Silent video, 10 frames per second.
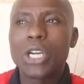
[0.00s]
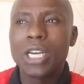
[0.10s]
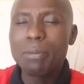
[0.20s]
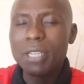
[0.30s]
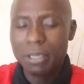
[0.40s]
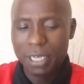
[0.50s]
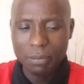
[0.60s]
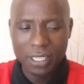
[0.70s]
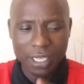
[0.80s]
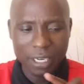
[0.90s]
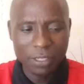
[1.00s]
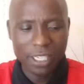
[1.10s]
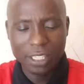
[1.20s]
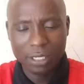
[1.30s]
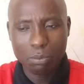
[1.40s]
Let me
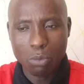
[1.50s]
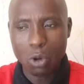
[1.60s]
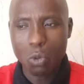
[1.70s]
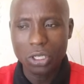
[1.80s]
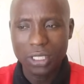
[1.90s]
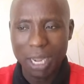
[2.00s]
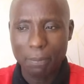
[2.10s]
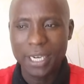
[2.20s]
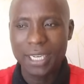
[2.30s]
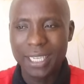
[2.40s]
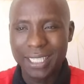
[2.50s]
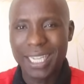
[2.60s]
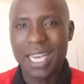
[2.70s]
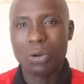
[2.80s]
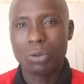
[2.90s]
just borrow what's happening in
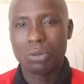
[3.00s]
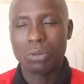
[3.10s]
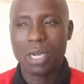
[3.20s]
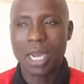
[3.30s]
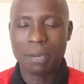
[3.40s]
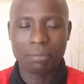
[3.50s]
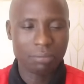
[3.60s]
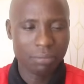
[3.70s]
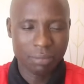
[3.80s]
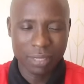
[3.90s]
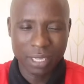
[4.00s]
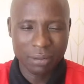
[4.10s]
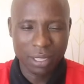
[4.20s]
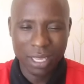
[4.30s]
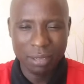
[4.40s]
Netanyahu.
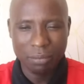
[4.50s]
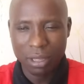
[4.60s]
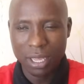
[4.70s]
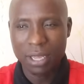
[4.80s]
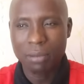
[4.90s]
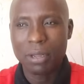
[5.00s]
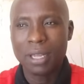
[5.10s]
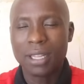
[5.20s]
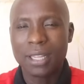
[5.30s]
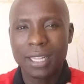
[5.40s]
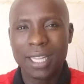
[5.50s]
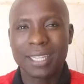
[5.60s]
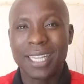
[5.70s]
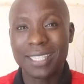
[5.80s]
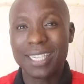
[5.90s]

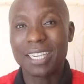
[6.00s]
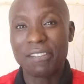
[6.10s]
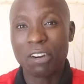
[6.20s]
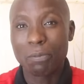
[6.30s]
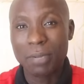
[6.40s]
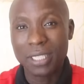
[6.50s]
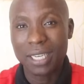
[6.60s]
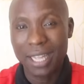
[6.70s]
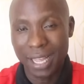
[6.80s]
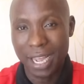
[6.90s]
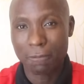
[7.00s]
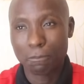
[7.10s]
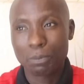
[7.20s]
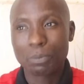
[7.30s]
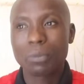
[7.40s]
the recent development there.
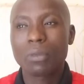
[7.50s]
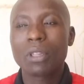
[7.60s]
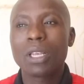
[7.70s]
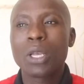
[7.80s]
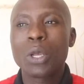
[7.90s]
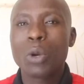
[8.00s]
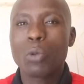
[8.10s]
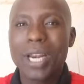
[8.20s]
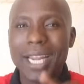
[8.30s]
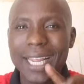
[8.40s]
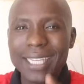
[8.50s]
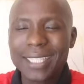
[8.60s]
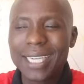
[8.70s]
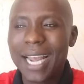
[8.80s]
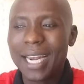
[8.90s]
When
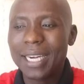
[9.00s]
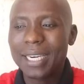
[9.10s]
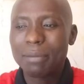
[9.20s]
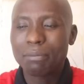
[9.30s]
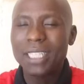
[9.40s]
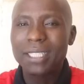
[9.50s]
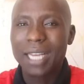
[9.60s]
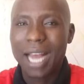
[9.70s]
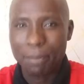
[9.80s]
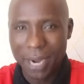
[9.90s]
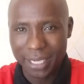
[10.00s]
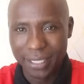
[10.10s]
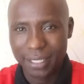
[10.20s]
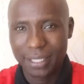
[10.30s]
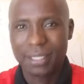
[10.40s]
Israel beat
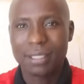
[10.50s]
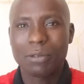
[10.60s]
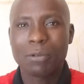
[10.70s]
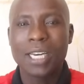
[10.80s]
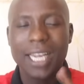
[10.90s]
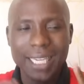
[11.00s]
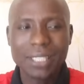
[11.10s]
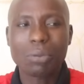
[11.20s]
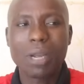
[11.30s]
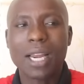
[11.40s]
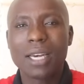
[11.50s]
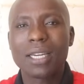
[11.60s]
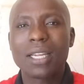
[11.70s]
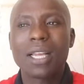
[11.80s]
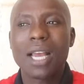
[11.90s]
Hamas, when
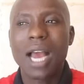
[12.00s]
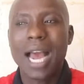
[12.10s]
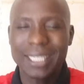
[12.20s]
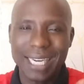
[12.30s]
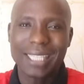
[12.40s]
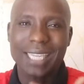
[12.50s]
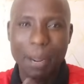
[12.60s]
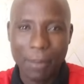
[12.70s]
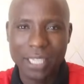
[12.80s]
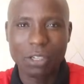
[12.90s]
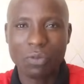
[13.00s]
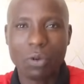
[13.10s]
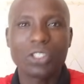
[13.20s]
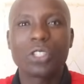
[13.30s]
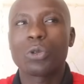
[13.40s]
Israel attacked Hamas, of
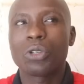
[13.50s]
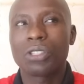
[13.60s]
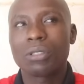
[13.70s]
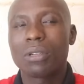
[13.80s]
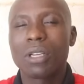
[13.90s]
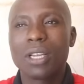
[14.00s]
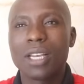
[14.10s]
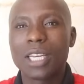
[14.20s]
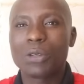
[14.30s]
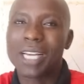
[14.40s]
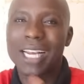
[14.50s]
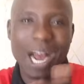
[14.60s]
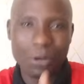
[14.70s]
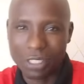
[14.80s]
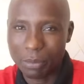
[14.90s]
course it was a
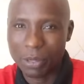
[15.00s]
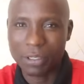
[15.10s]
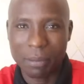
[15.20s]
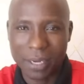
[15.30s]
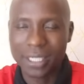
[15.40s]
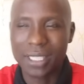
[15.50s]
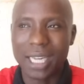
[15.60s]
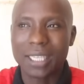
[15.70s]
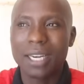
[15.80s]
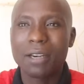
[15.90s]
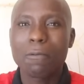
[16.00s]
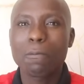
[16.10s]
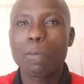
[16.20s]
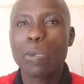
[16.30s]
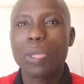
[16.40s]
counter because Hamas started.
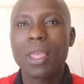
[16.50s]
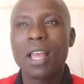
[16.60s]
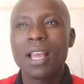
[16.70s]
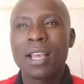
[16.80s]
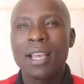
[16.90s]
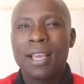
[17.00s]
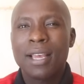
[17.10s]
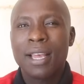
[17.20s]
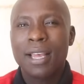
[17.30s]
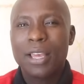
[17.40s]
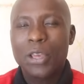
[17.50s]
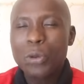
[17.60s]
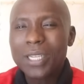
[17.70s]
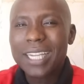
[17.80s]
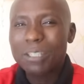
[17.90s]

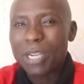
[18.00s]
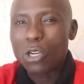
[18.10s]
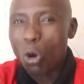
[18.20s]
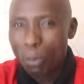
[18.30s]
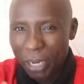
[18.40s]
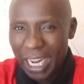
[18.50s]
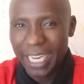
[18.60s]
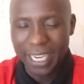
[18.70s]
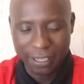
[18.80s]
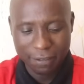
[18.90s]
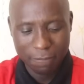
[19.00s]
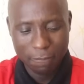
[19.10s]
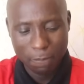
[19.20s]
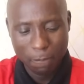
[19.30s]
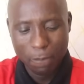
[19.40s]
US has been complaining
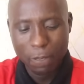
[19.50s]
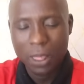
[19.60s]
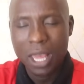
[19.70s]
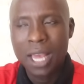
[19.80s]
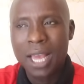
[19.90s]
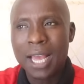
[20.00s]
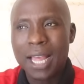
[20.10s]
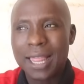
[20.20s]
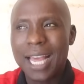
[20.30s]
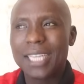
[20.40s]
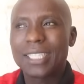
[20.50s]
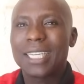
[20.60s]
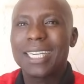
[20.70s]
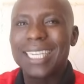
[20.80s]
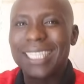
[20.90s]
that
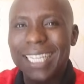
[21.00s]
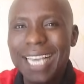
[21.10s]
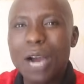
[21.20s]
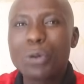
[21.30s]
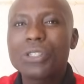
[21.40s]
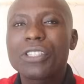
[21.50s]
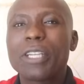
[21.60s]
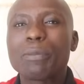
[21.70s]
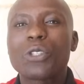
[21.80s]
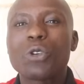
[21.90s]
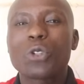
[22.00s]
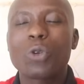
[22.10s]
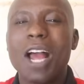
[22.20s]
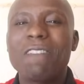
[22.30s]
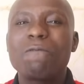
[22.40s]
Netanyahu seems not
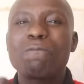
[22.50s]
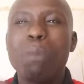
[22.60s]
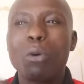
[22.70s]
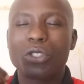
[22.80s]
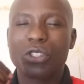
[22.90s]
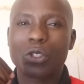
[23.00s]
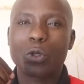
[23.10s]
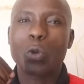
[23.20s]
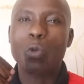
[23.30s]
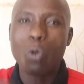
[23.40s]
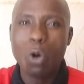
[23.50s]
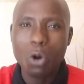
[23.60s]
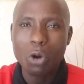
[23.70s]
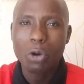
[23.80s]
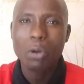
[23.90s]
to have
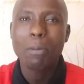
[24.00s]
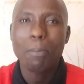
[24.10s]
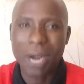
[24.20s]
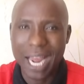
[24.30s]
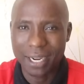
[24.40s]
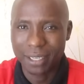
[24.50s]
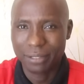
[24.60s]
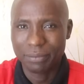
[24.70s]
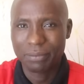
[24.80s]
post-war plan